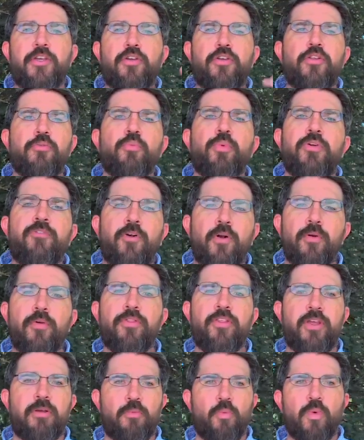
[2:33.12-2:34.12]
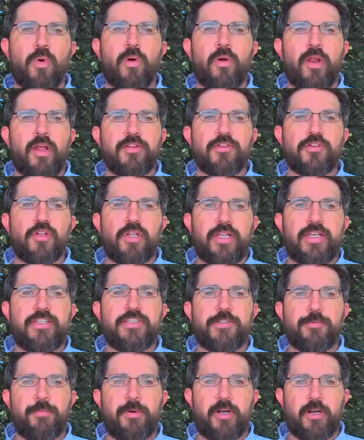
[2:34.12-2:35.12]
We've heard the word unclean
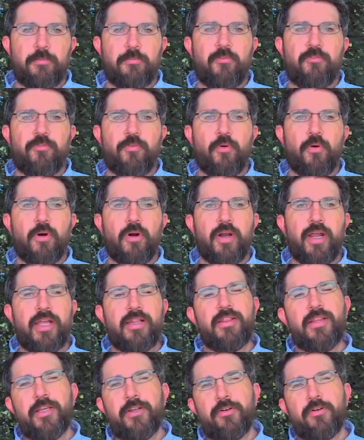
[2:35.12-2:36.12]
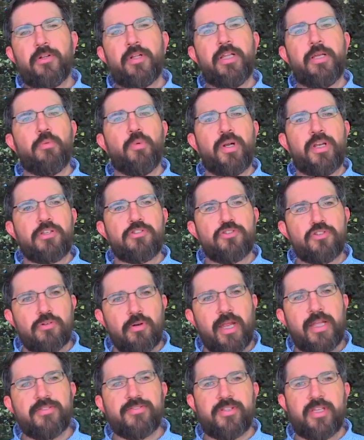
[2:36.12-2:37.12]
spirit before, and literally what it
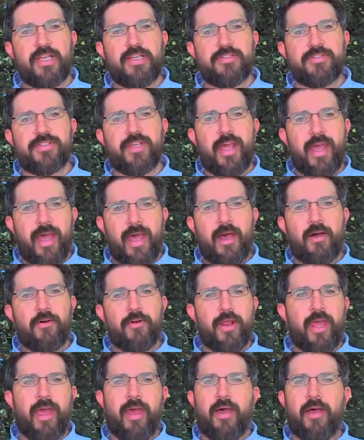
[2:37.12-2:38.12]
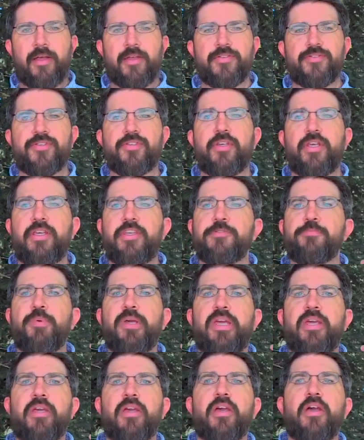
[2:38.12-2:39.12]
translates out as is
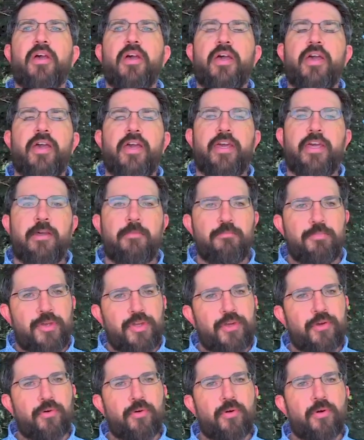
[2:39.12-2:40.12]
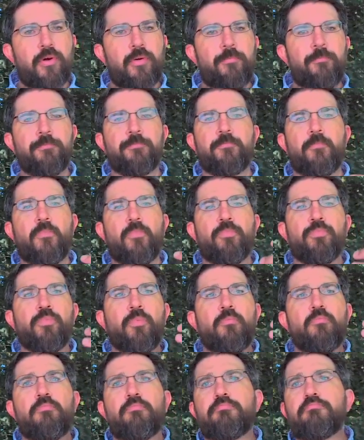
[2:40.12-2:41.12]
being impure
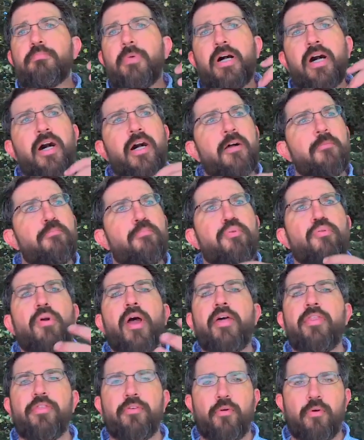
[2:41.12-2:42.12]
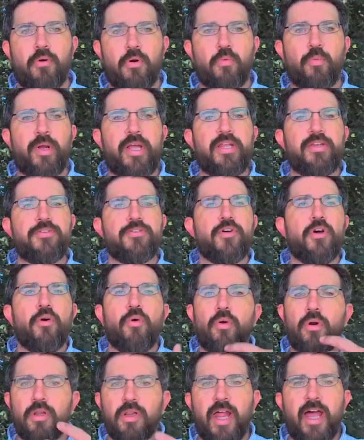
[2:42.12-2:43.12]
breath or wind
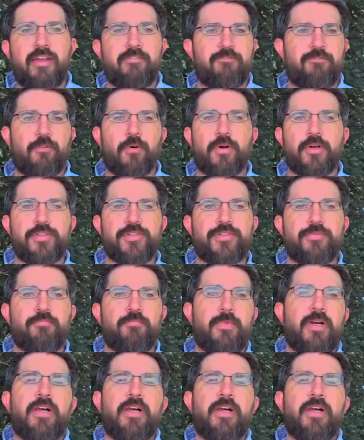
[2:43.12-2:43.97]
or life force.